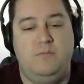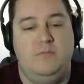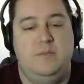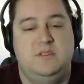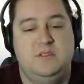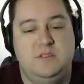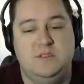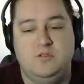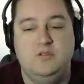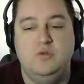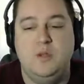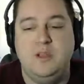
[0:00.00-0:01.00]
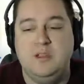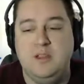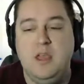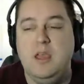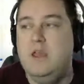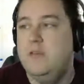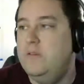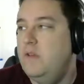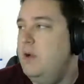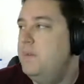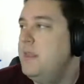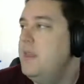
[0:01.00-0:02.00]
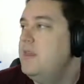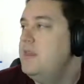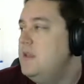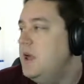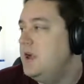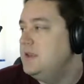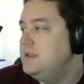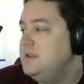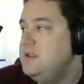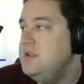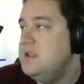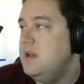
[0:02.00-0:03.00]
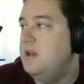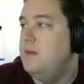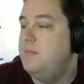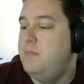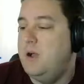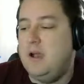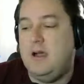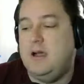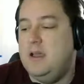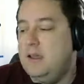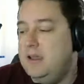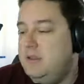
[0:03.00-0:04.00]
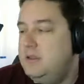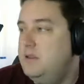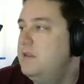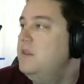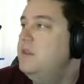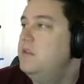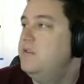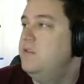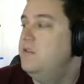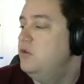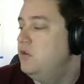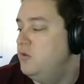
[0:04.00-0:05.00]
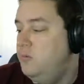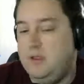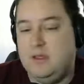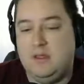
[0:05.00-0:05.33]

But sweet. So, the idea behind the Zoom